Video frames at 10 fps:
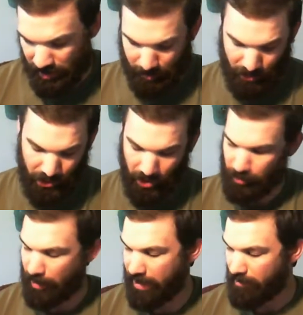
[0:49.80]

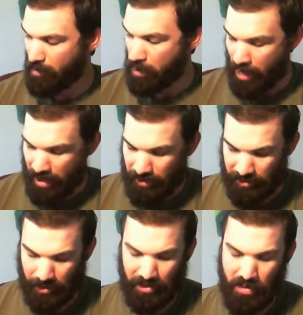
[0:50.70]
jerkbait. This is
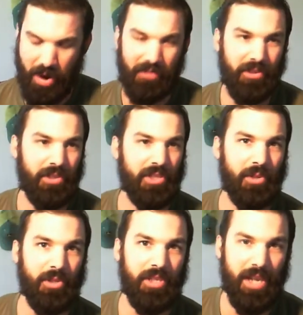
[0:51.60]
something you often
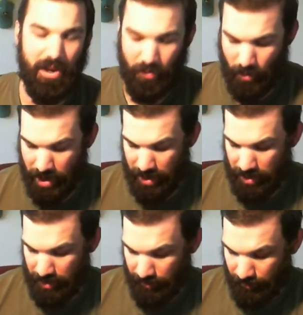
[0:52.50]
associate
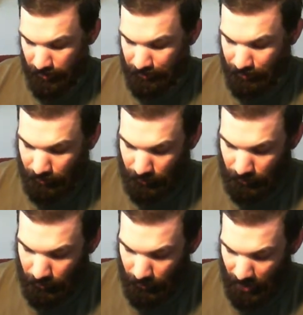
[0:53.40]
with
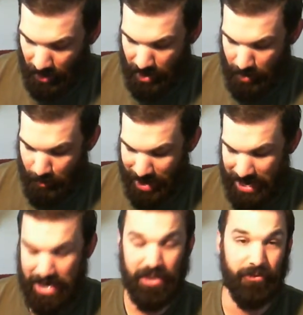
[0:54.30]

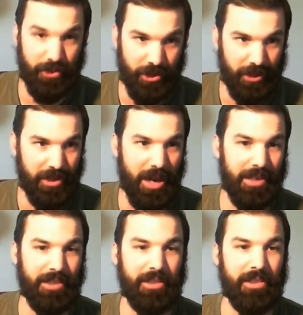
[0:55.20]
bass fishing, not
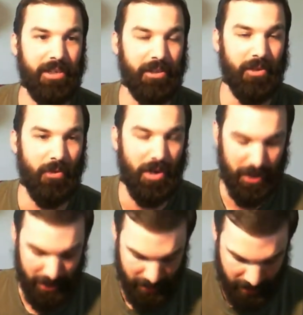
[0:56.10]
necessarily
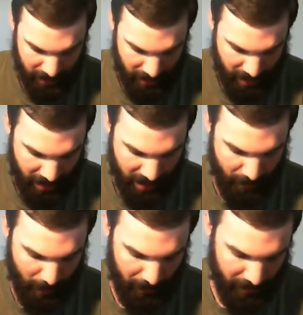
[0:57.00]
walleye. But there